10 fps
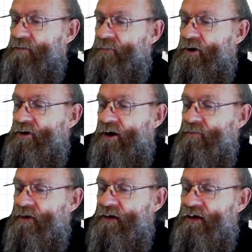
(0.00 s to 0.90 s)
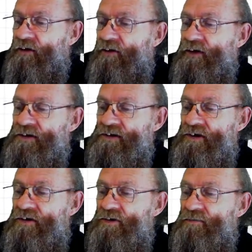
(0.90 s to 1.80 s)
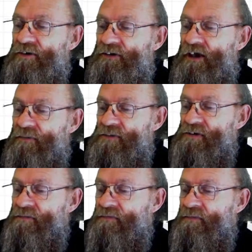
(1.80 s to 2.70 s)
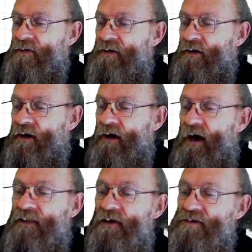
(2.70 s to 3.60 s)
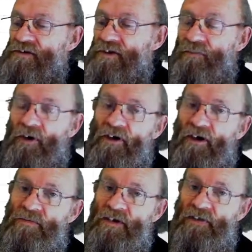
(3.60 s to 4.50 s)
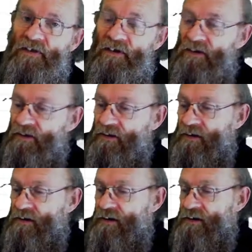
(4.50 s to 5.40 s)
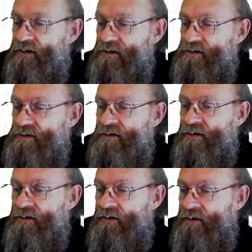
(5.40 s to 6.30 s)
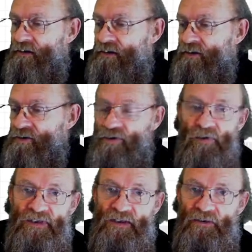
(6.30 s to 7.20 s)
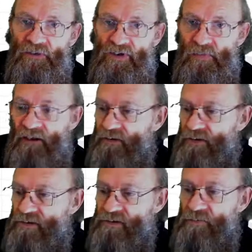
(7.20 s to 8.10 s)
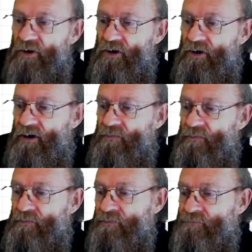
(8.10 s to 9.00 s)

programming and non-executable types. Unregistered programs, I think, is quite self-explained. It's just a program